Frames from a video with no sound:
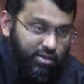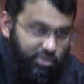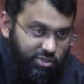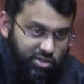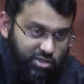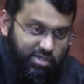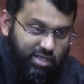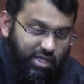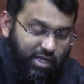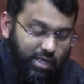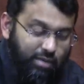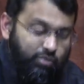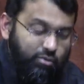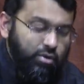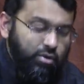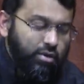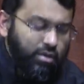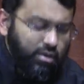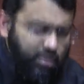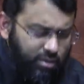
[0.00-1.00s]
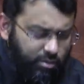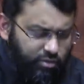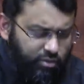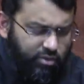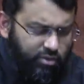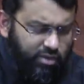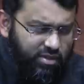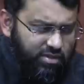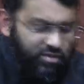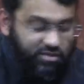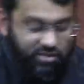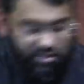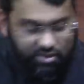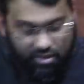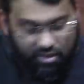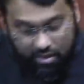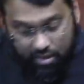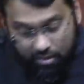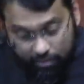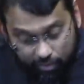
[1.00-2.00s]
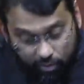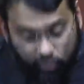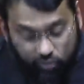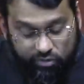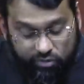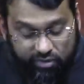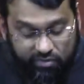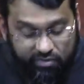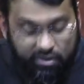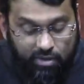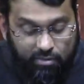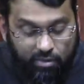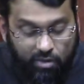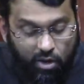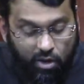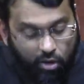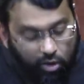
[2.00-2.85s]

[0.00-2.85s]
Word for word: just like I'm critical of progressive, because I think both of them